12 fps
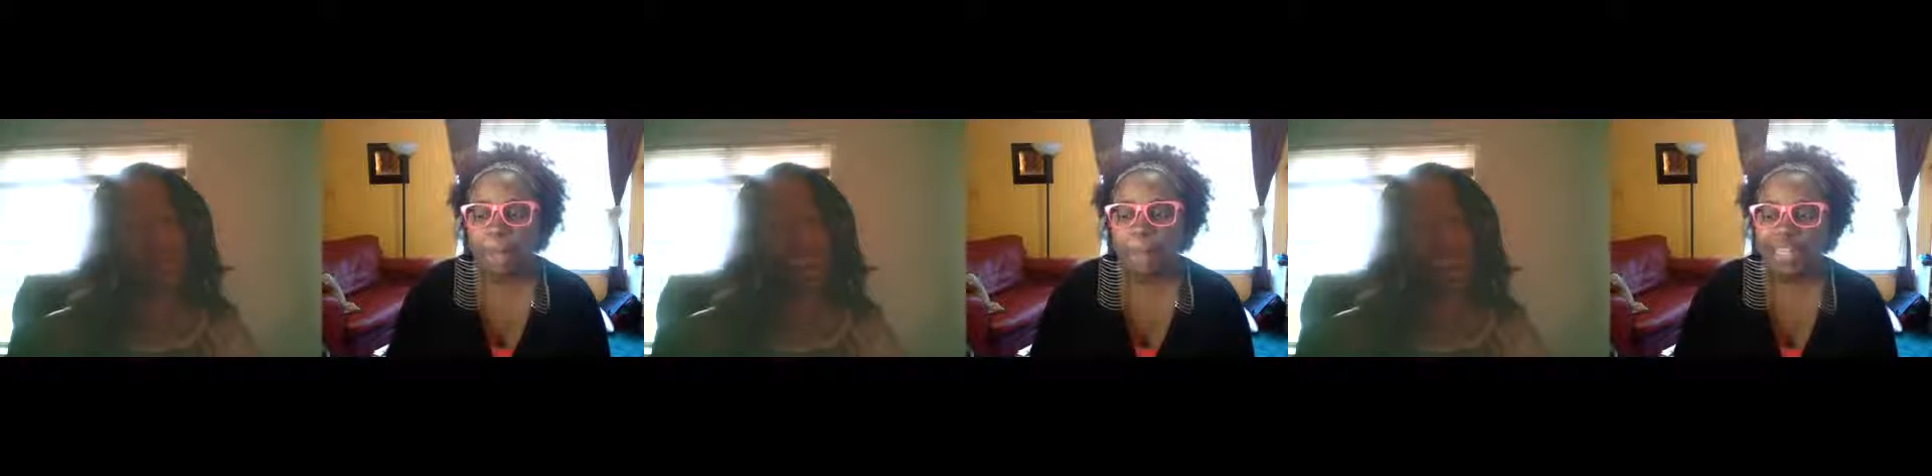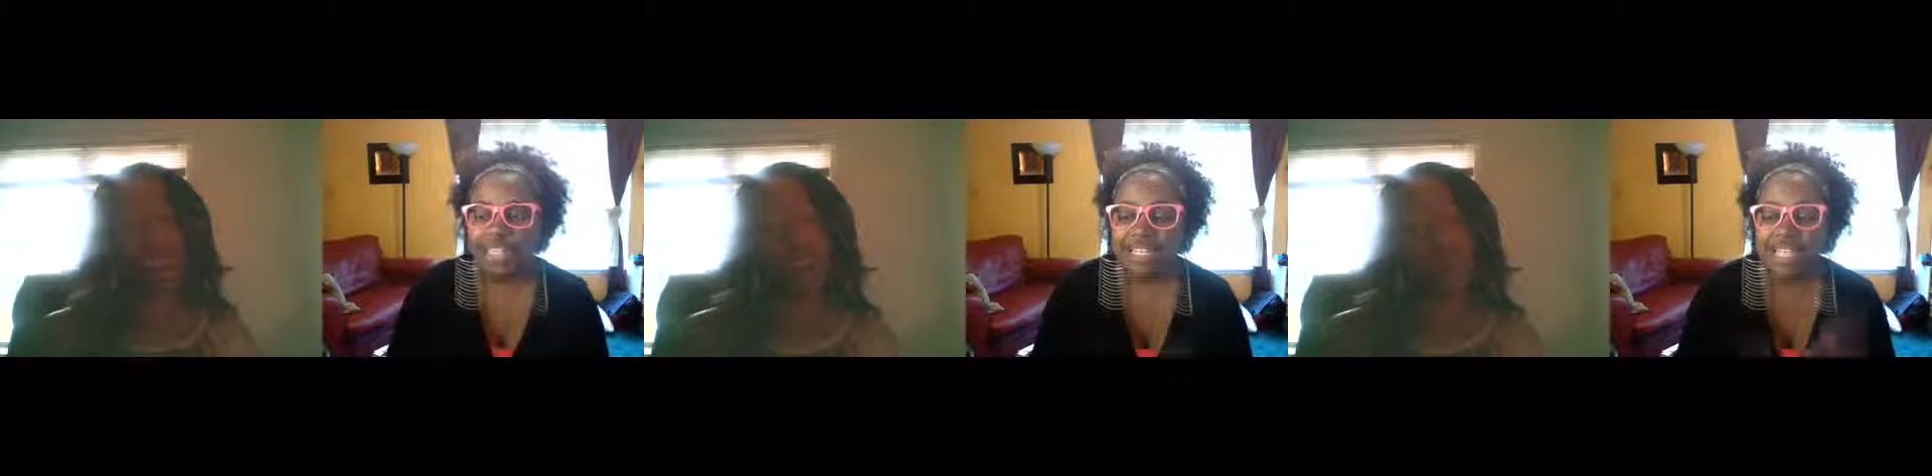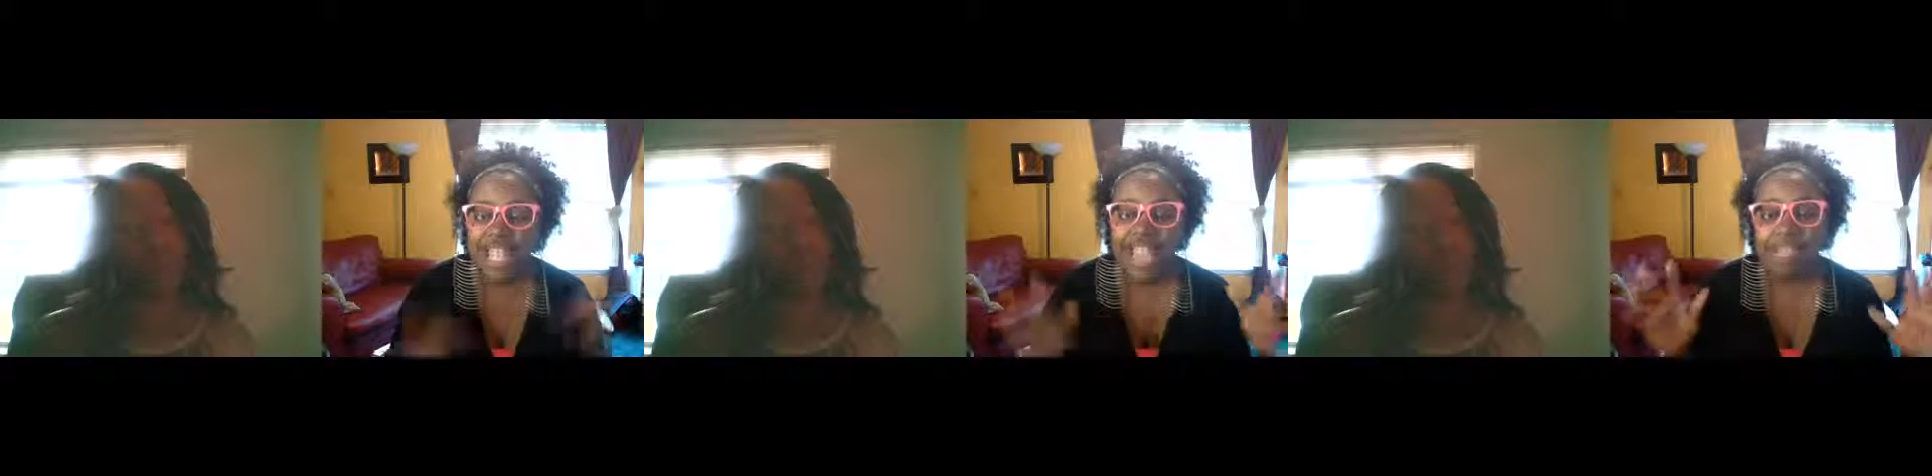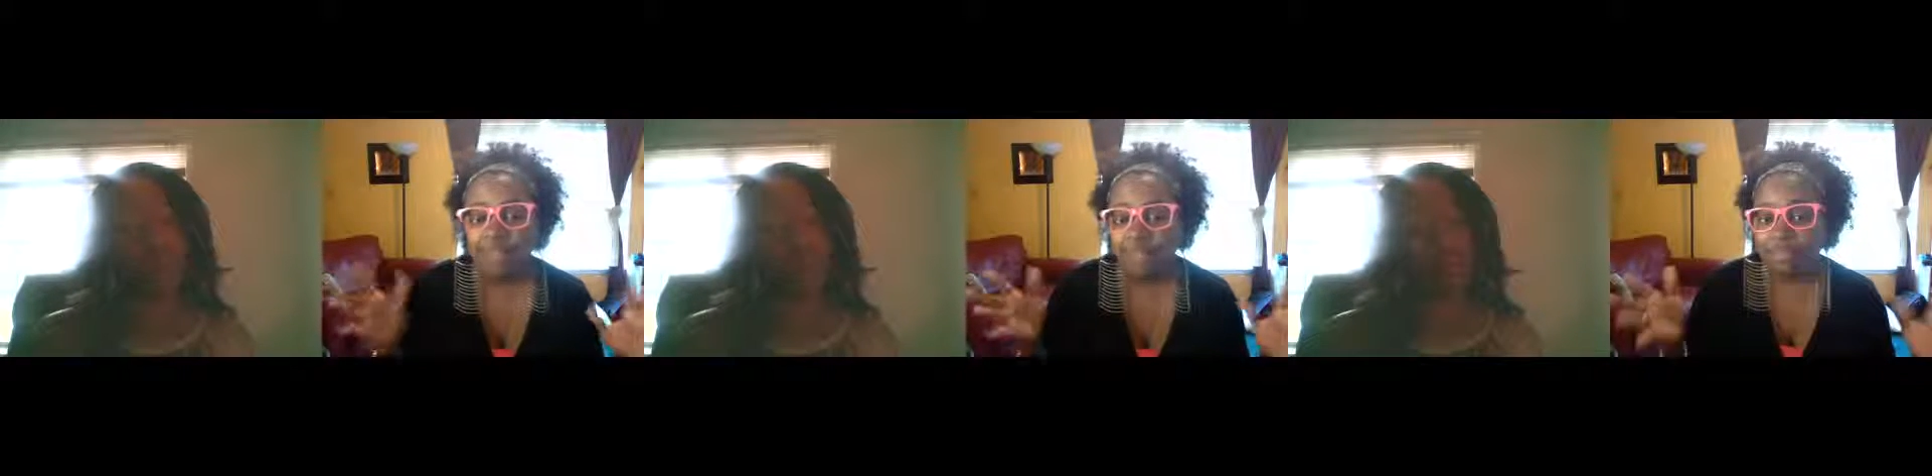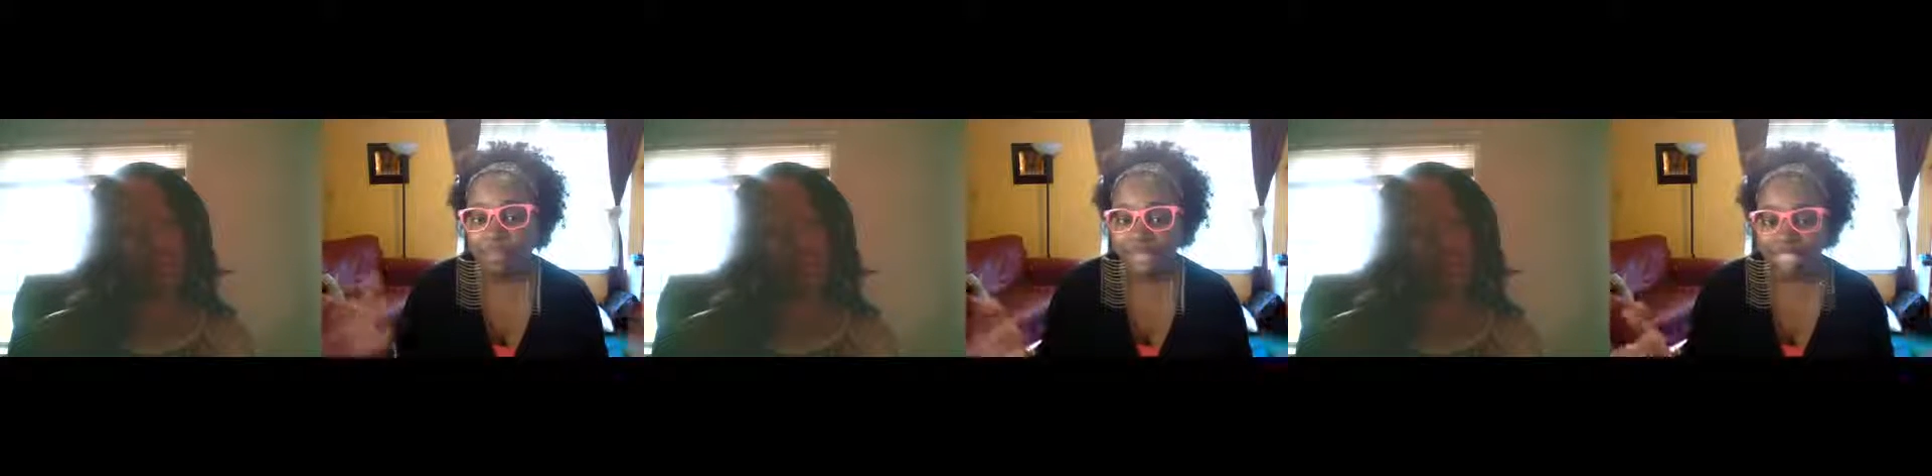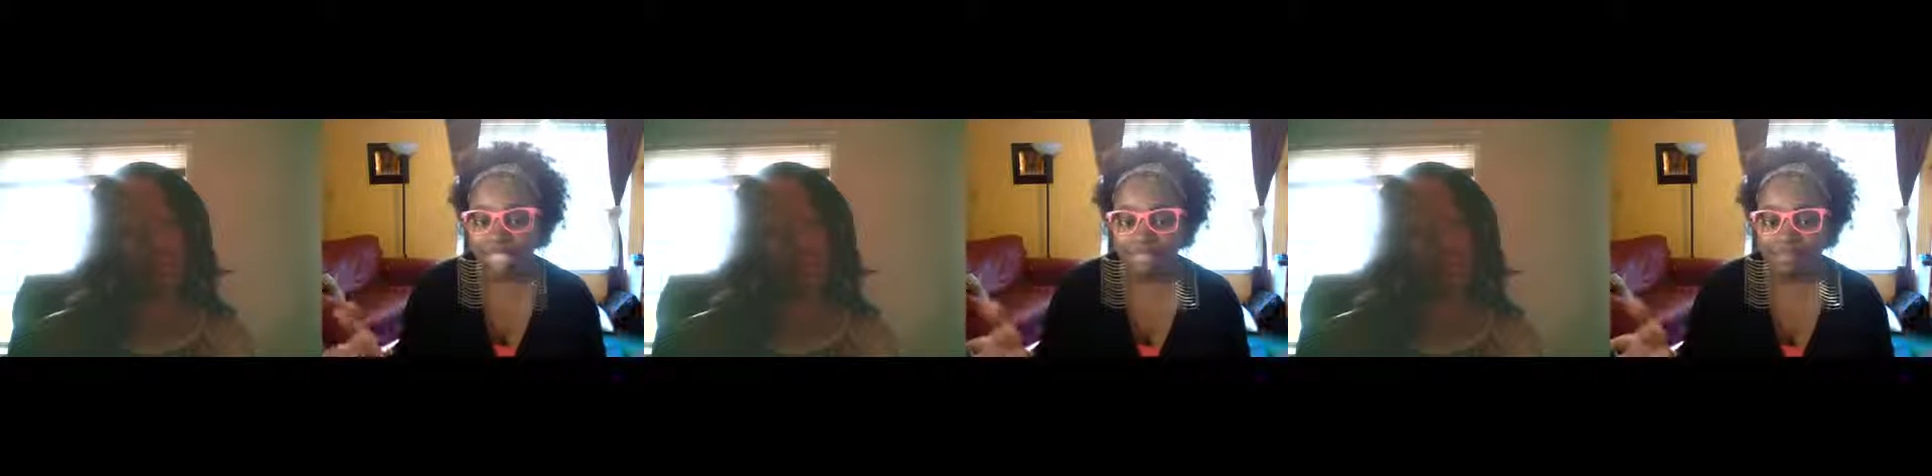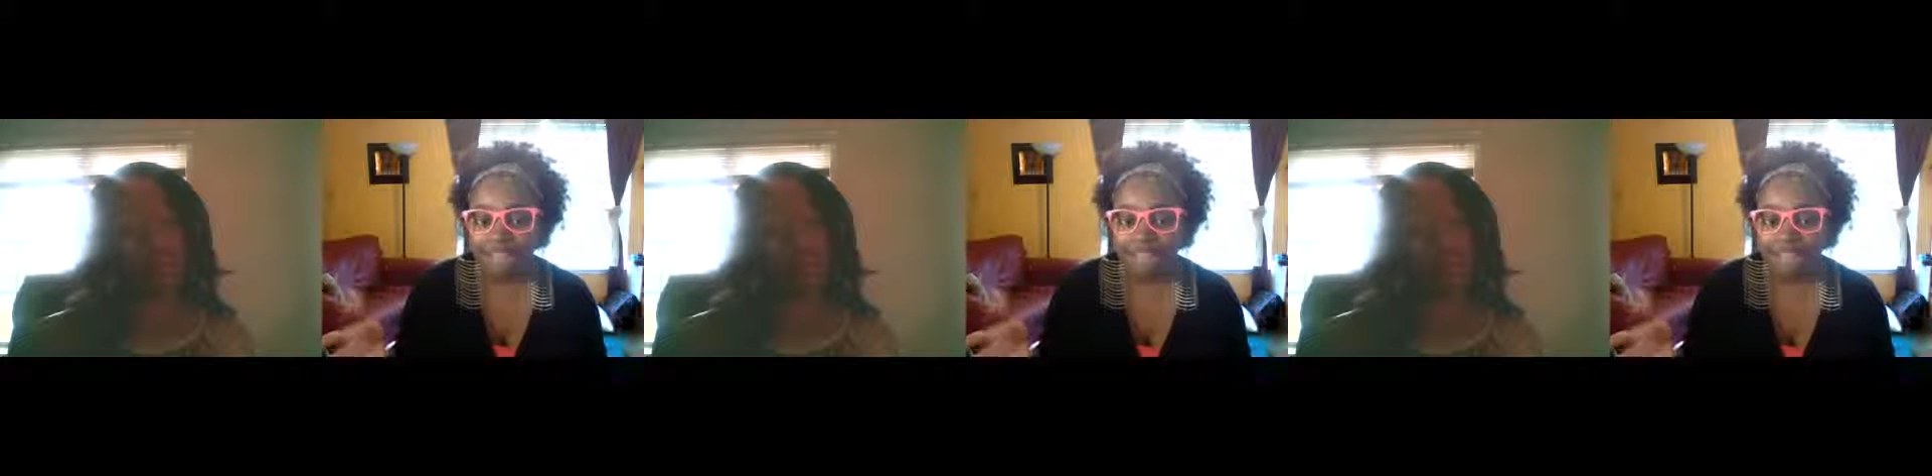because I have been blessed.